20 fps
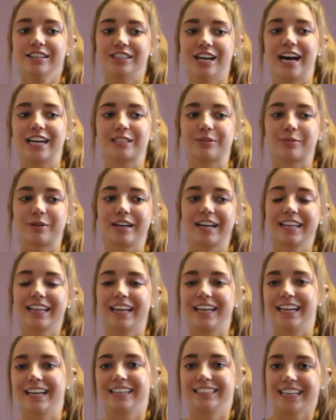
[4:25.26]
Jackson ran it and
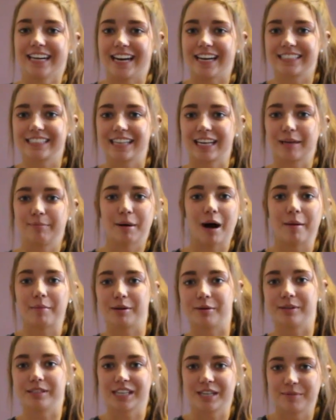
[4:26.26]
they did a dance and like
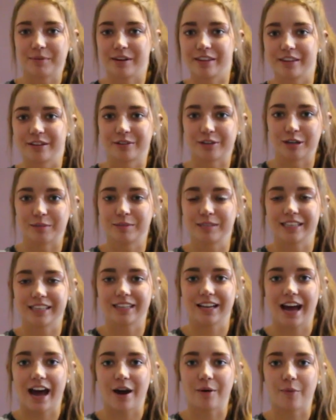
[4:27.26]
Bobby was in one of the groups
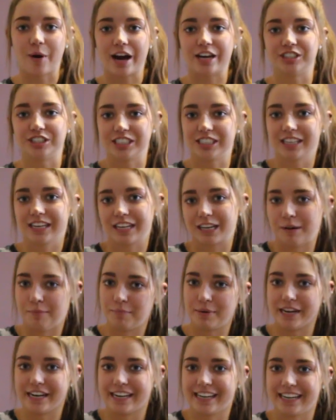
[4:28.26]
at YG like
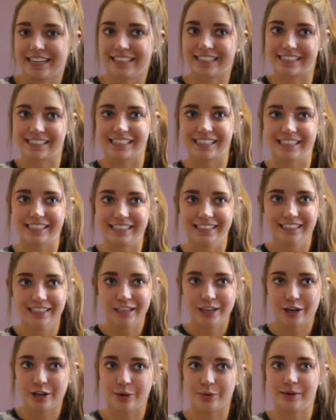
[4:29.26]
competing to see
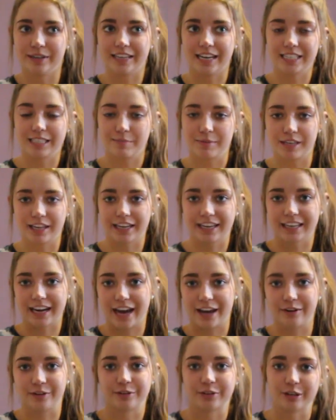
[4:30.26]
who would get to be like an
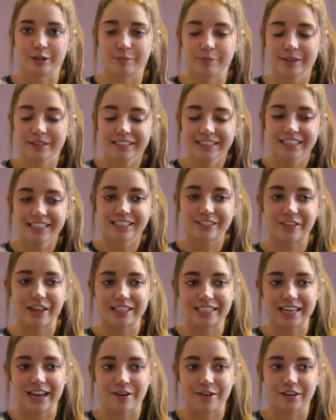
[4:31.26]
idol group. So
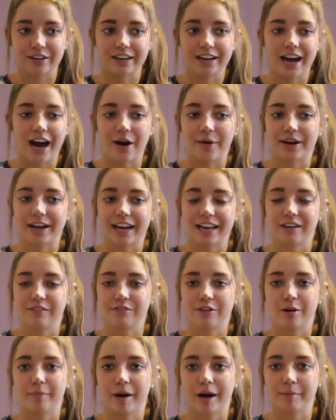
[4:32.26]
that's how I kind
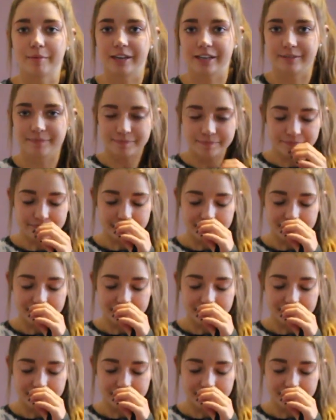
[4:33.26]
of know Bobby.